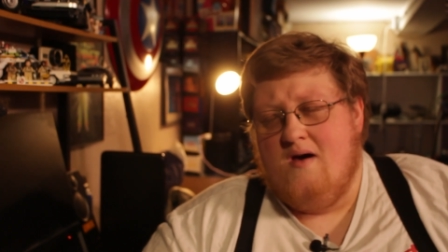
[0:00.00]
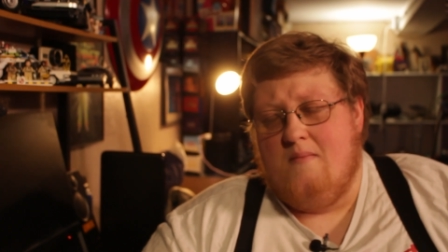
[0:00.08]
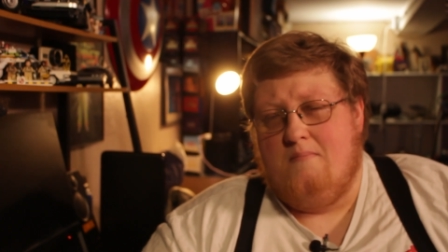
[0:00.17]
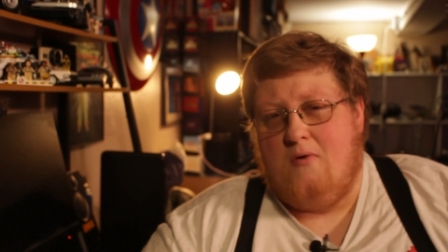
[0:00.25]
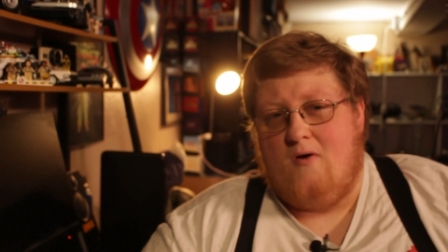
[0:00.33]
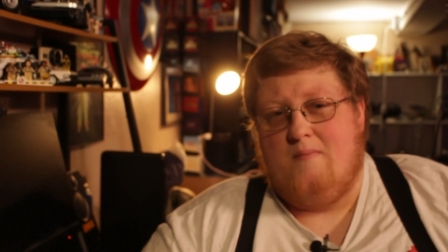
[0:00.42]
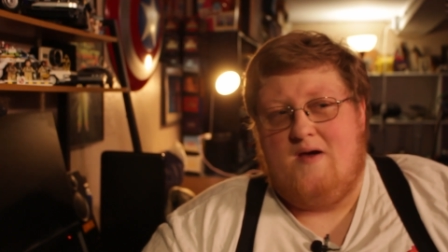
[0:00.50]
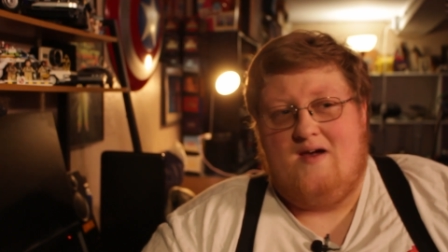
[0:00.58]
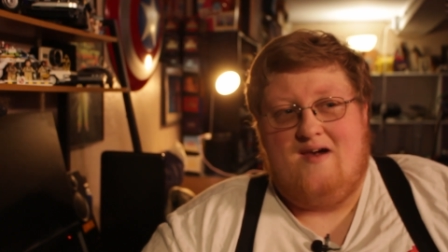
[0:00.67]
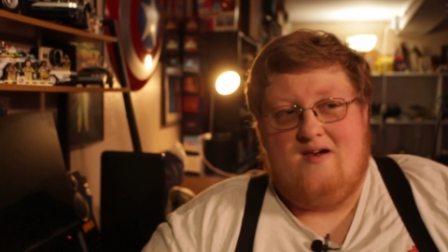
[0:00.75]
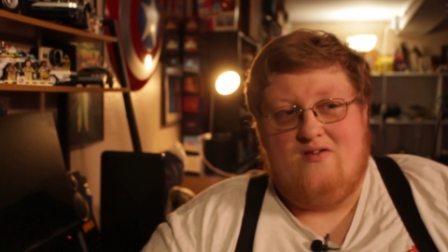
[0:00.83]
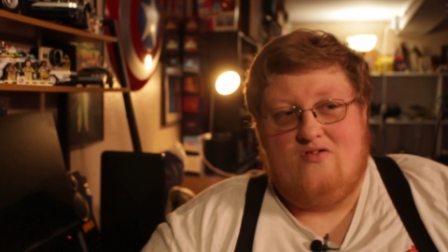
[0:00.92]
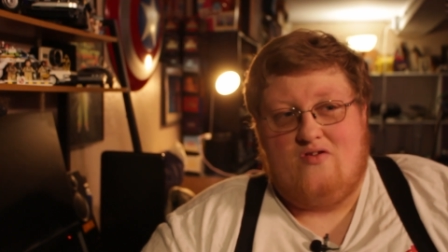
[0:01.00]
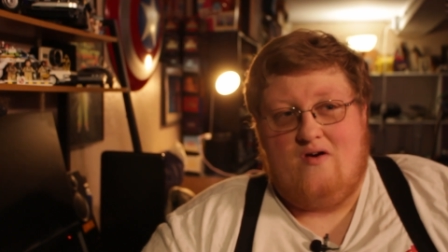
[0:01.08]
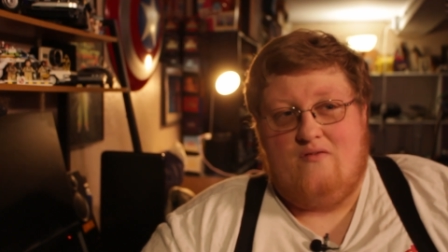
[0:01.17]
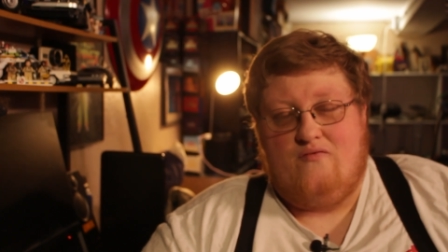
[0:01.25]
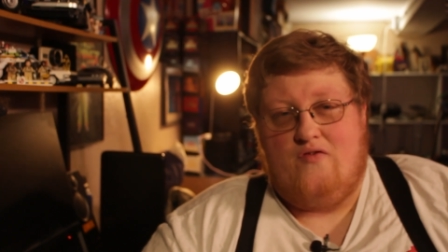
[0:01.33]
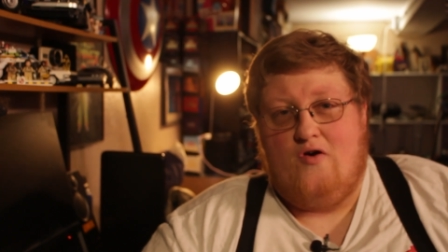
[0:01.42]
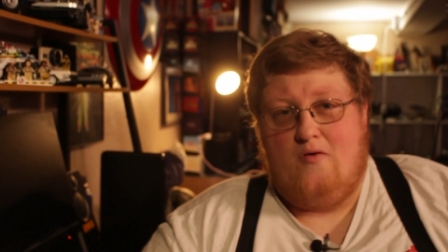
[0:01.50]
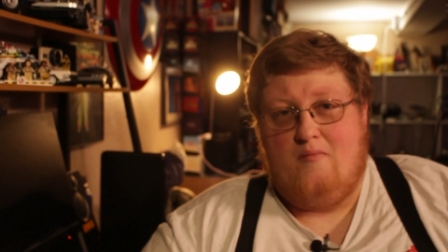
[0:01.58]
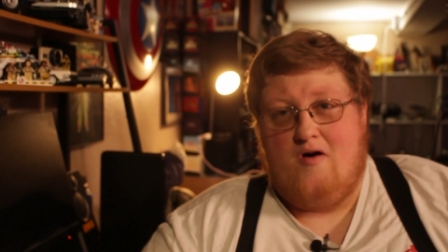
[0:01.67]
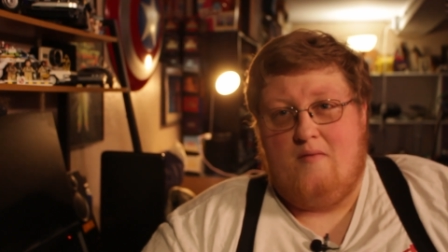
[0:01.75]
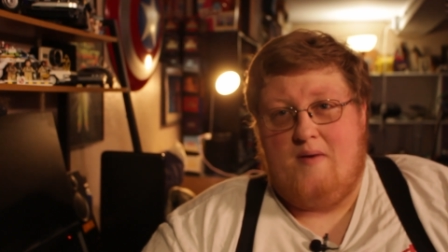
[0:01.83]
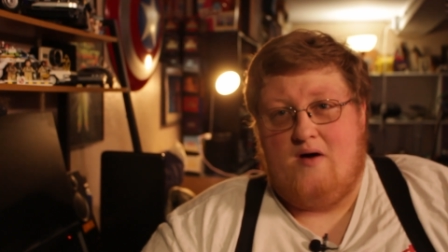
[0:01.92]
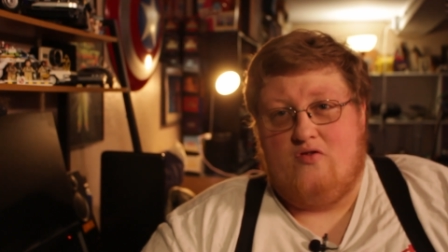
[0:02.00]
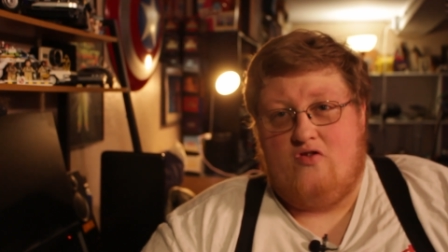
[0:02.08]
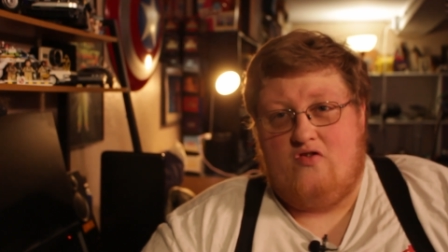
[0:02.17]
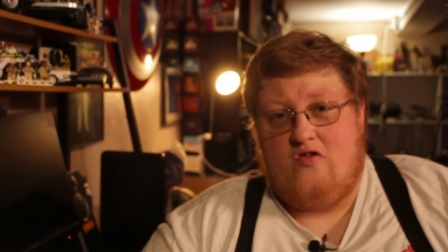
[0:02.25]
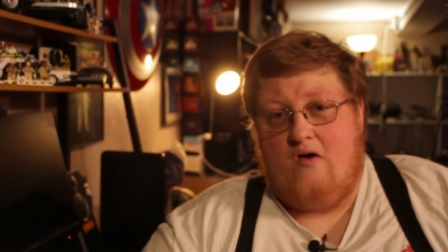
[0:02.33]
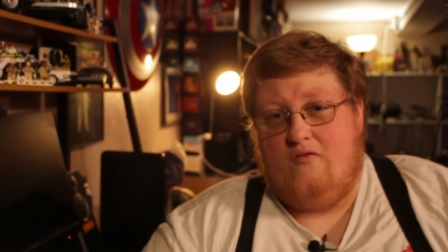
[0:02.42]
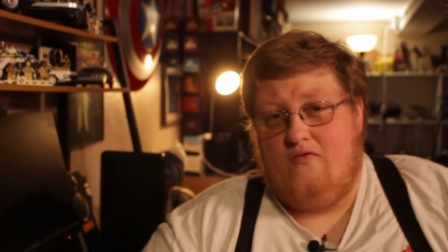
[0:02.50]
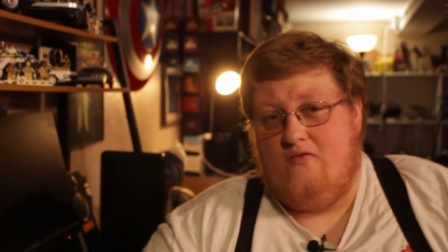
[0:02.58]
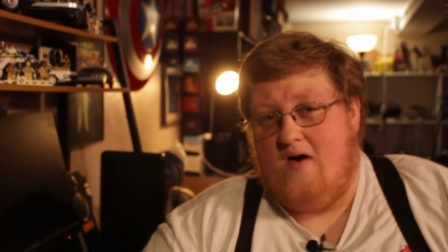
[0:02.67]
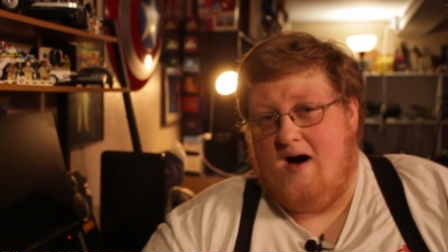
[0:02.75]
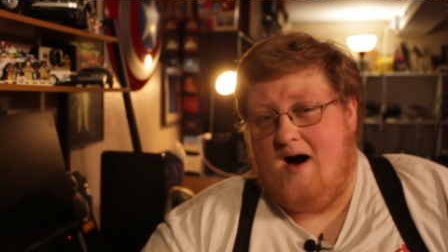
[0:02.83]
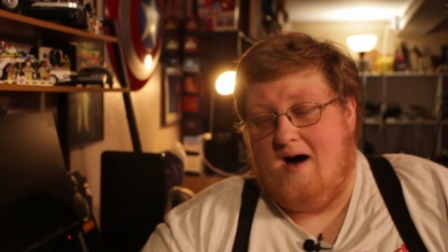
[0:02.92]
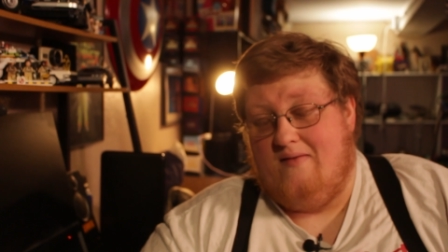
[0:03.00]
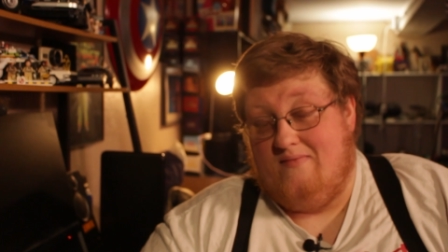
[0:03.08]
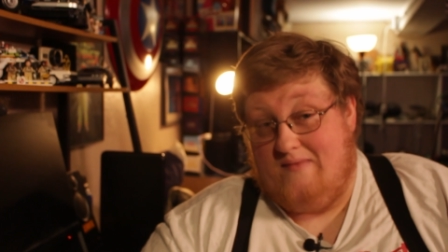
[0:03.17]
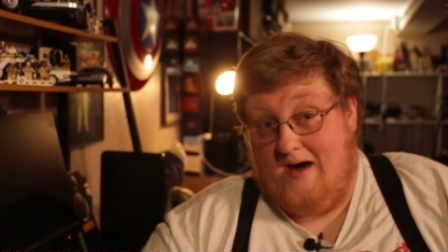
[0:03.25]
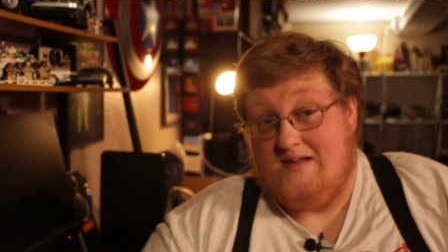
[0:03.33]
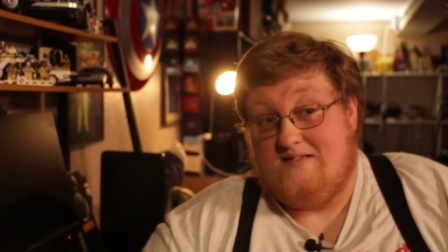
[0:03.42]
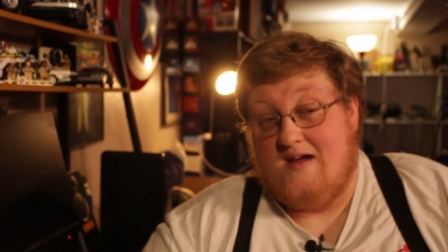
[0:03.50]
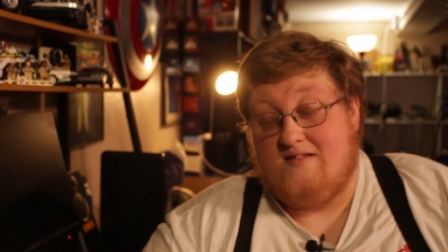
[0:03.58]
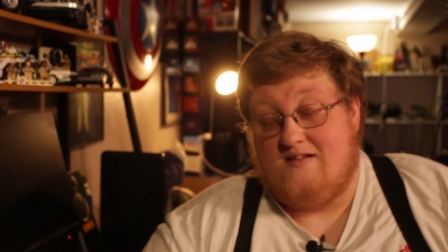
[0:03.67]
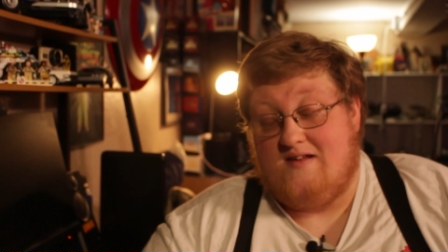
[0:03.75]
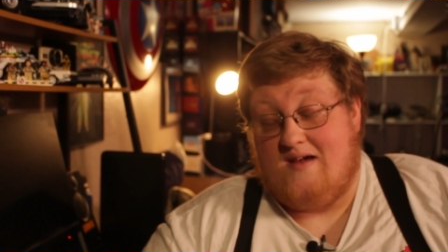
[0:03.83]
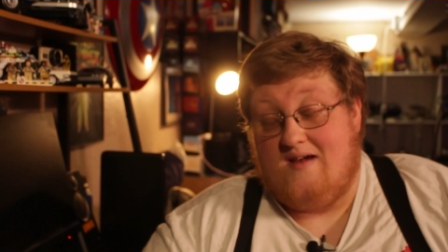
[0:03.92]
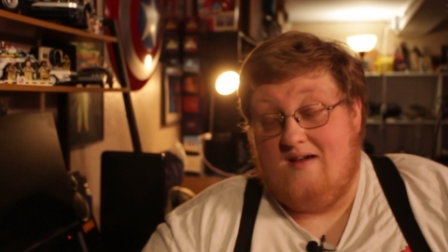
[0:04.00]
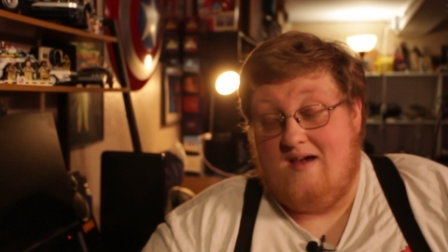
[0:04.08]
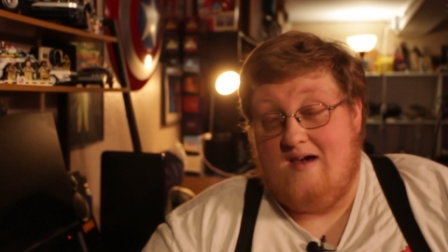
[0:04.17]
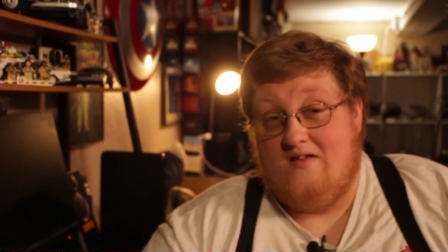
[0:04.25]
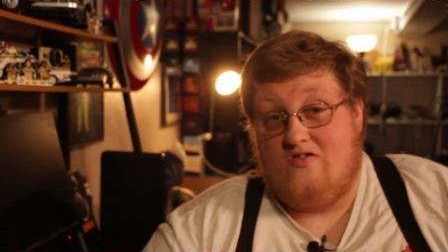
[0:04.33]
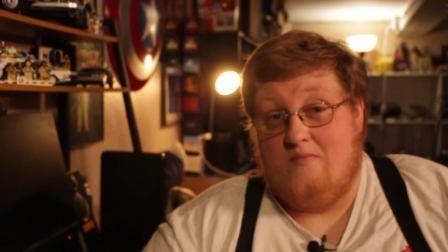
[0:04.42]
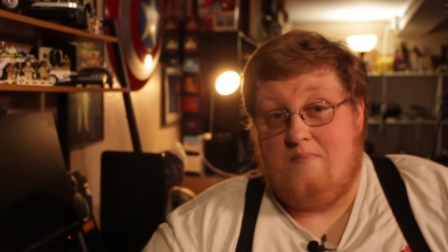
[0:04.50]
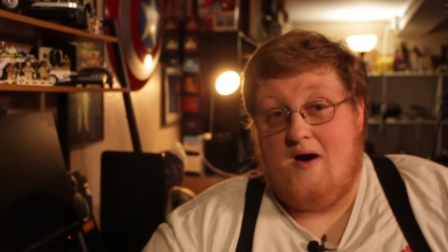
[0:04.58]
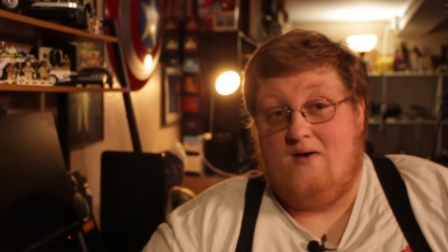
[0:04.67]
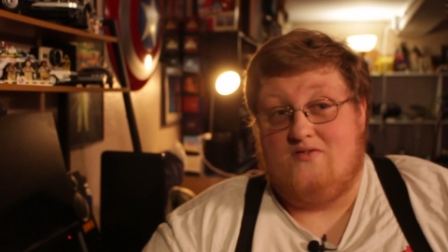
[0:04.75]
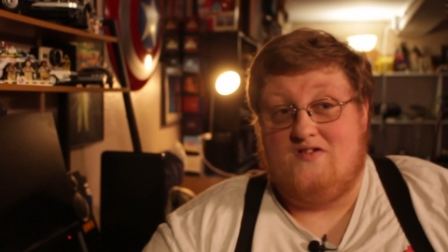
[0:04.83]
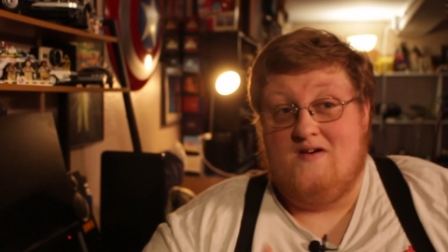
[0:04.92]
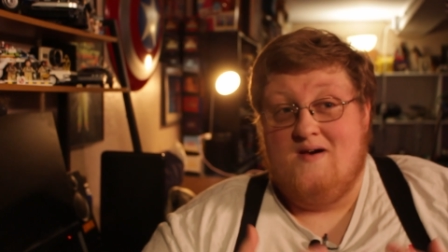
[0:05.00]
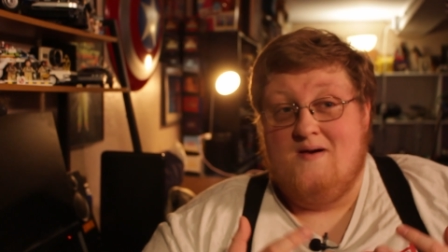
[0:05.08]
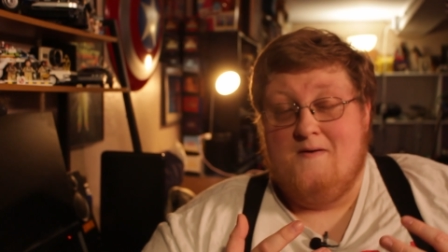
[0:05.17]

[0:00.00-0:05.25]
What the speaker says: Barbie is a film about self-identity. It's about,